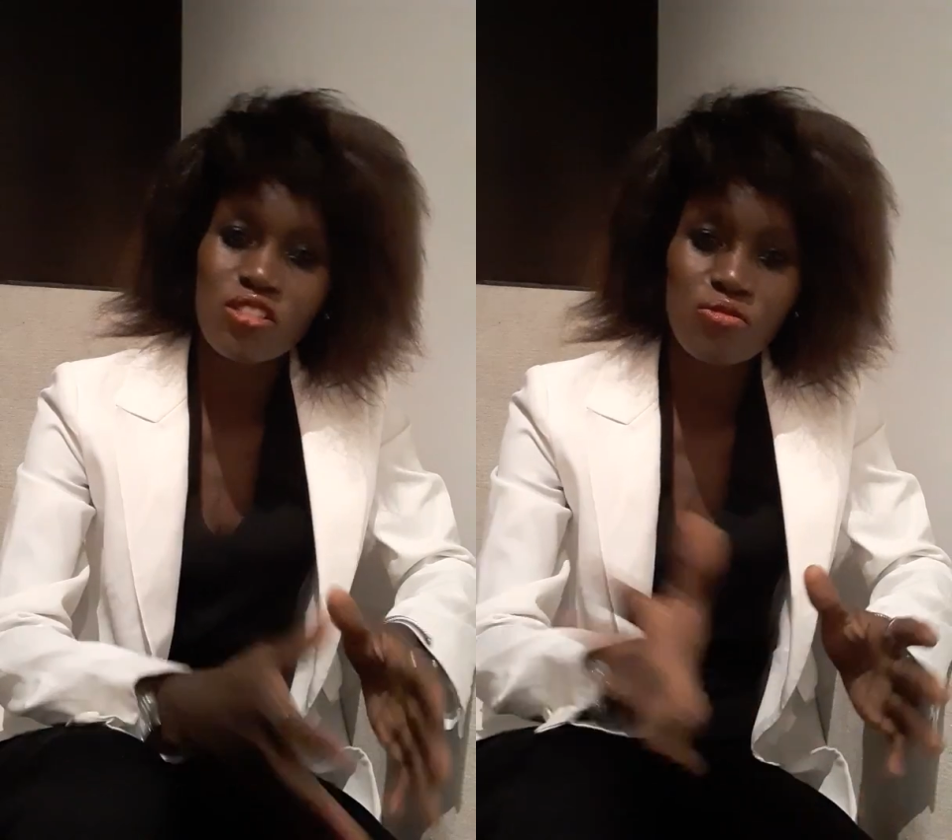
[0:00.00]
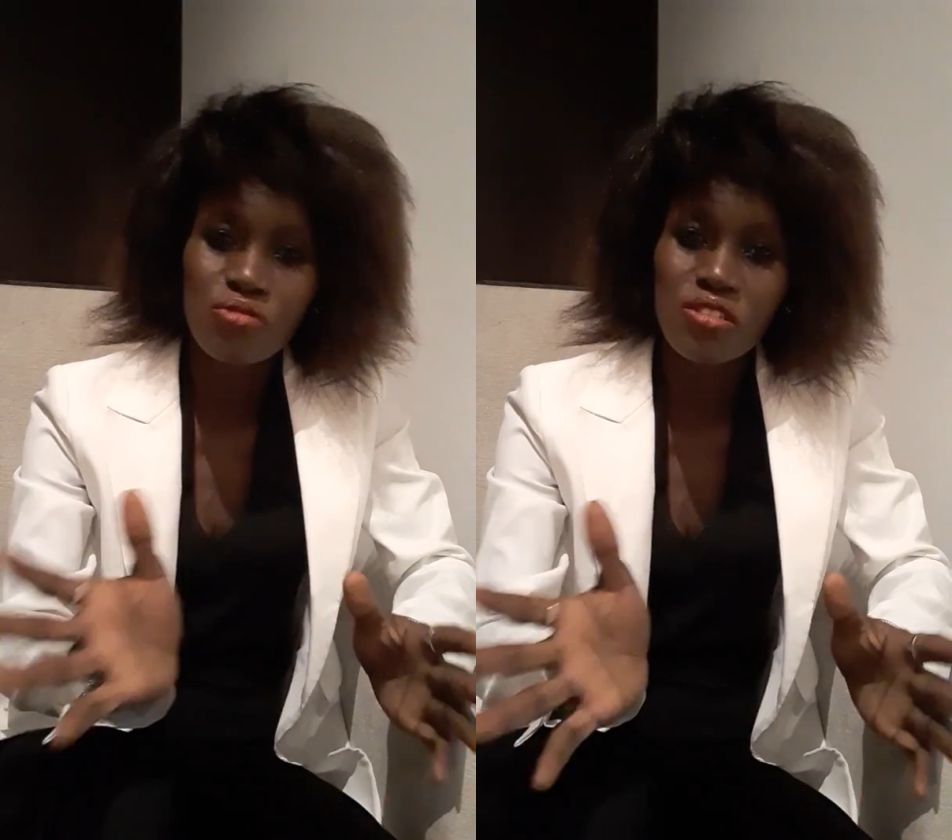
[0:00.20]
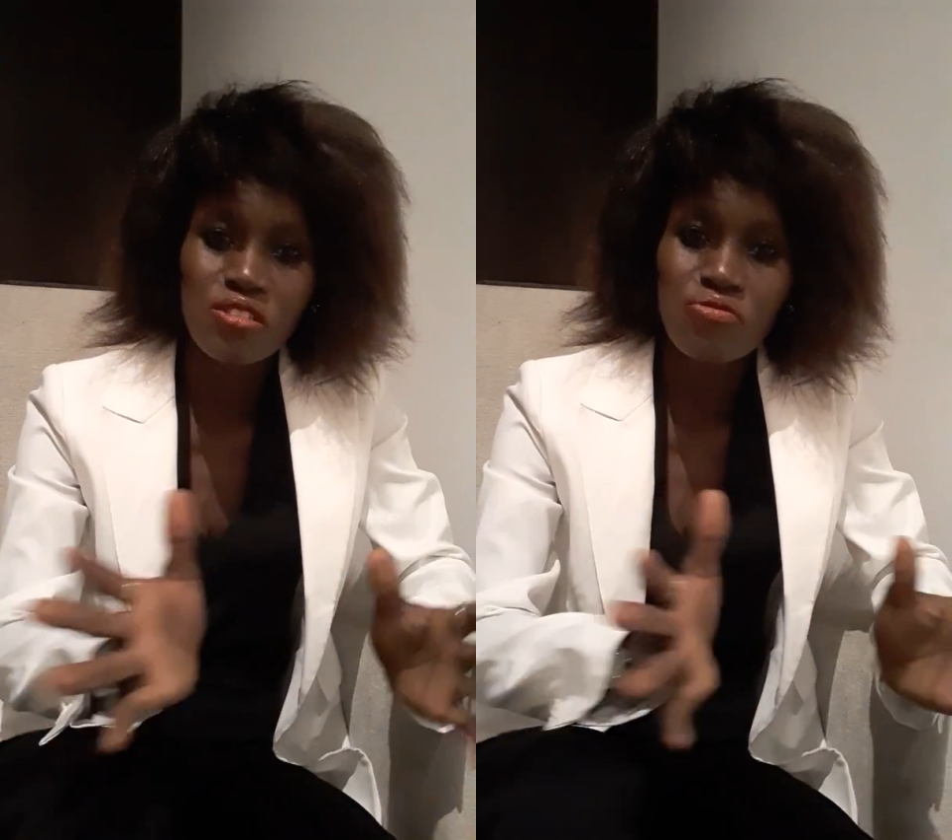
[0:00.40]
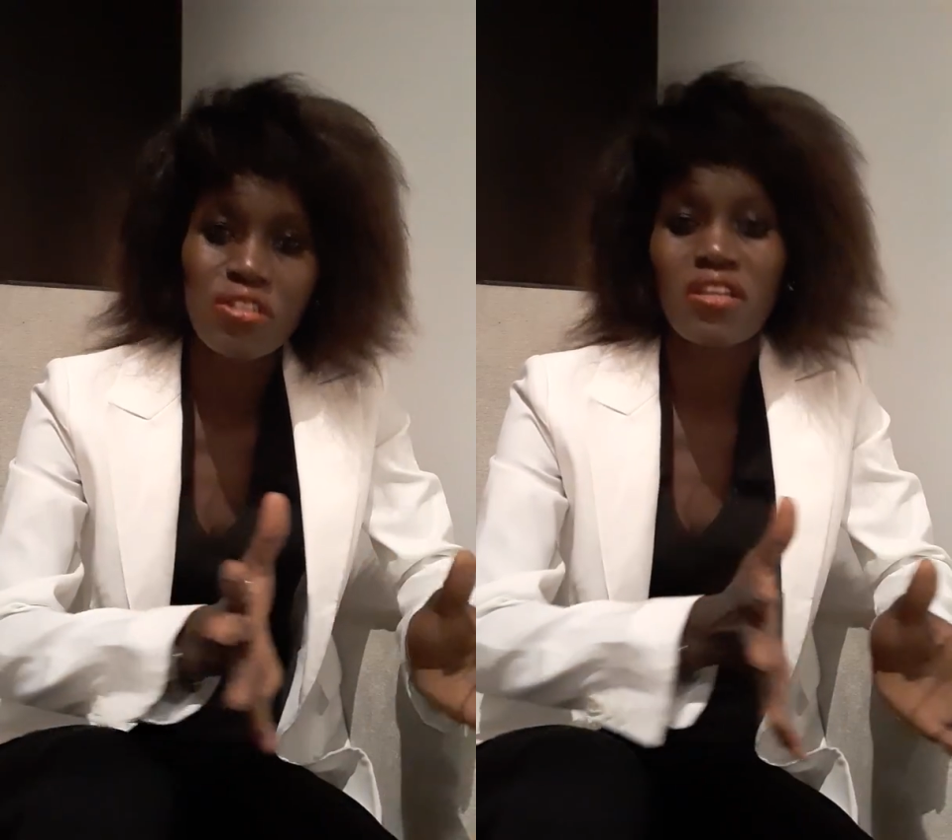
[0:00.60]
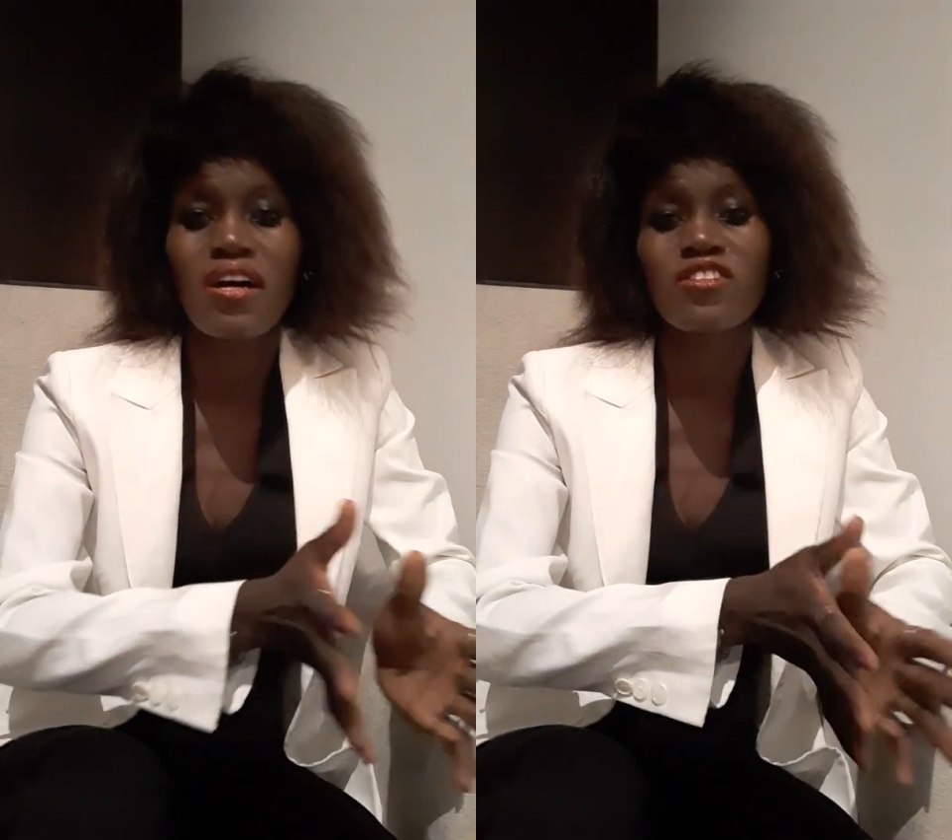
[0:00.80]
different
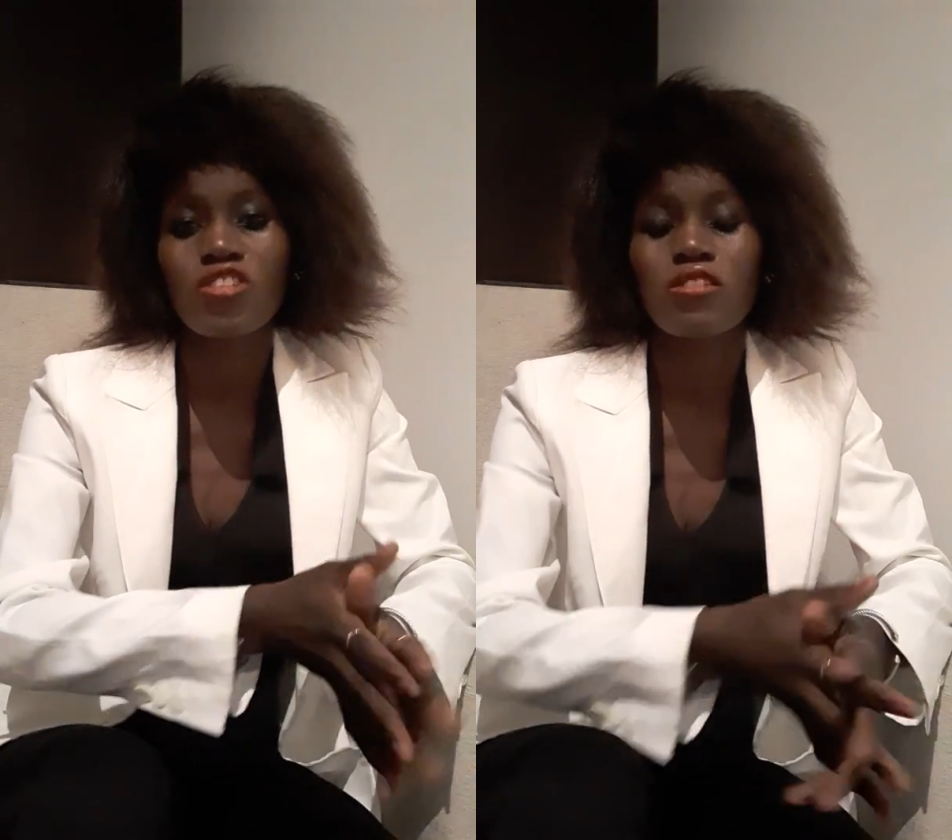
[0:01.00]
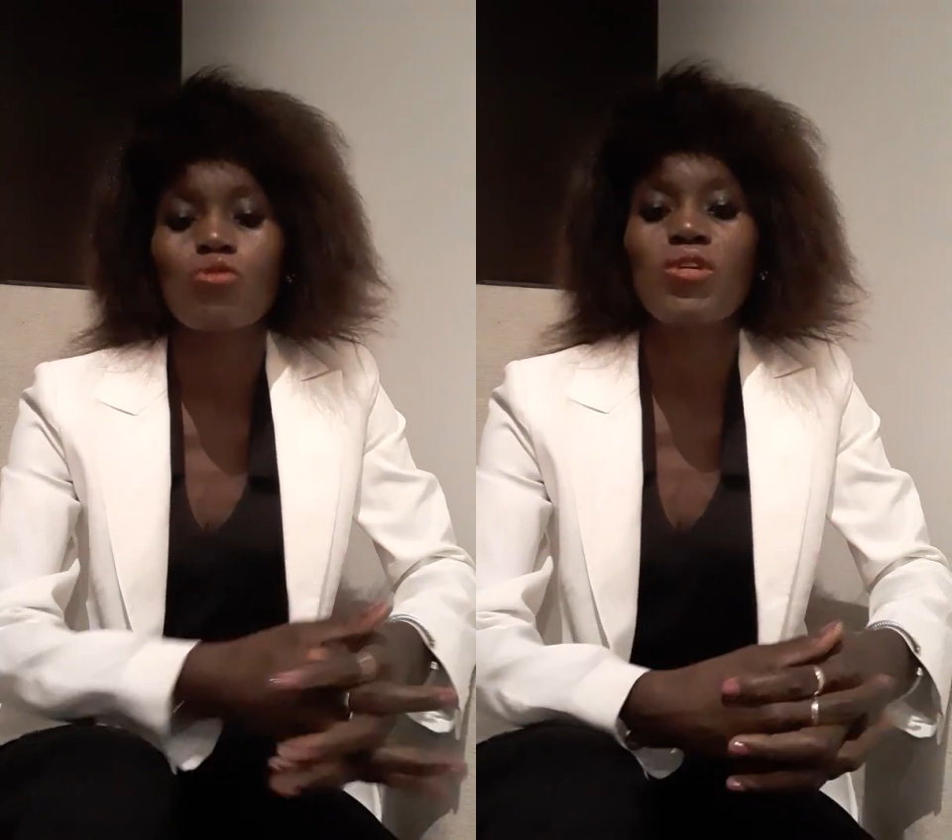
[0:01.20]
different cultures.